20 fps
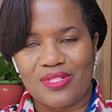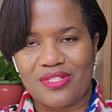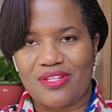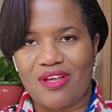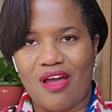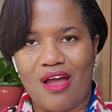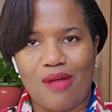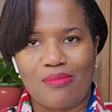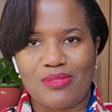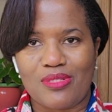
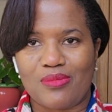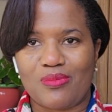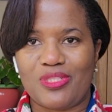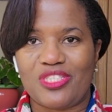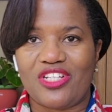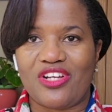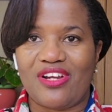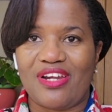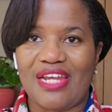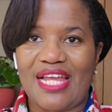tops,
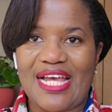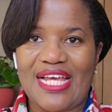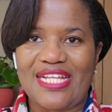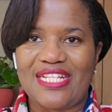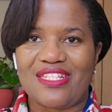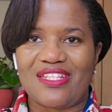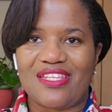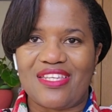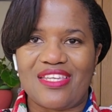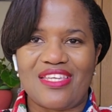which are
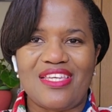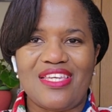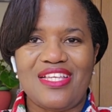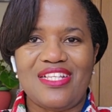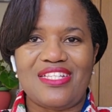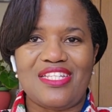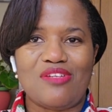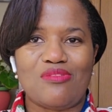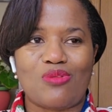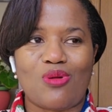light,
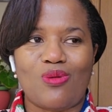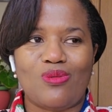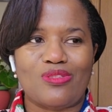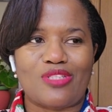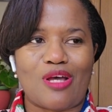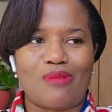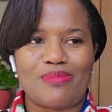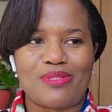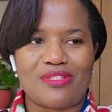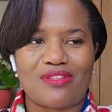easy rolled
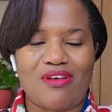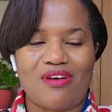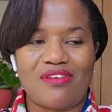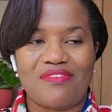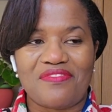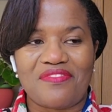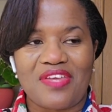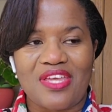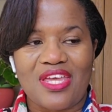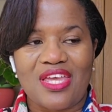up
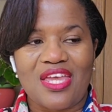stuff,